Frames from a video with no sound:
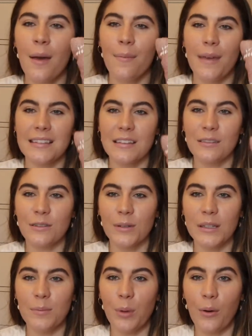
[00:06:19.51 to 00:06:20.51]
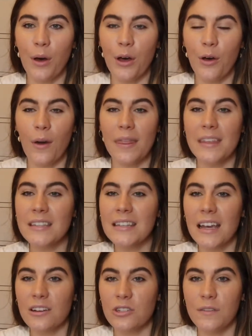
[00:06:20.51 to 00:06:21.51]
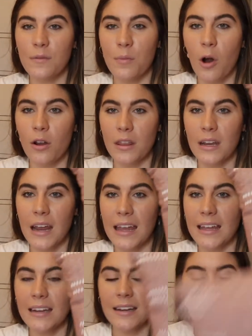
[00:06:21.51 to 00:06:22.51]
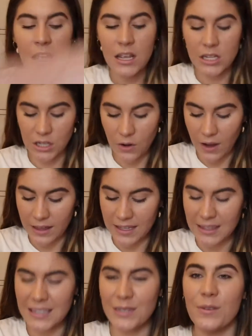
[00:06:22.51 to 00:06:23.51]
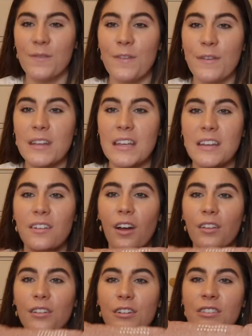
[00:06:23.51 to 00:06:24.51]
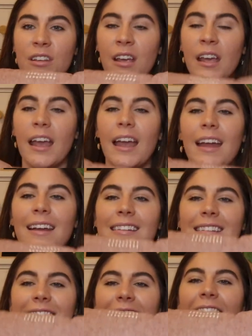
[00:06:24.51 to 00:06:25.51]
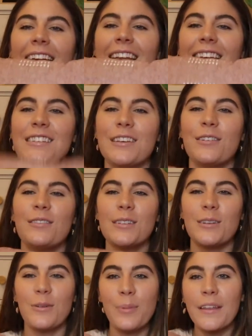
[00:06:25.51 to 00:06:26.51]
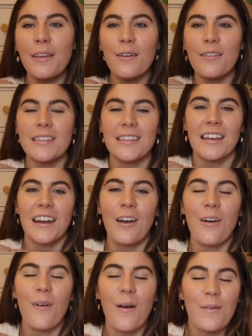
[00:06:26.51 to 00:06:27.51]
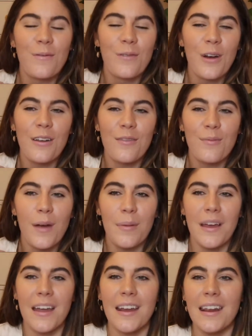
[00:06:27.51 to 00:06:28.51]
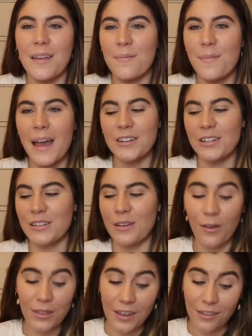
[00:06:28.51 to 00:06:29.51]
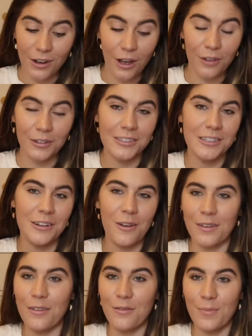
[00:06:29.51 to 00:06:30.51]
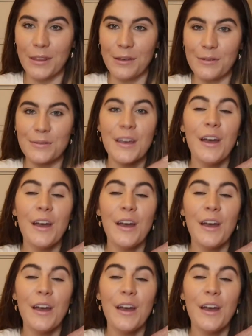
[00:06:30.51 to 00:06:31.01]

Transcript: makes it look really boho, and this is actually from Hearth and Hand. So I think this was $15, and it's the tiniest, cutest little pillow that's gonna go on the front of my bed, and it matches all the other colors and all the other pillows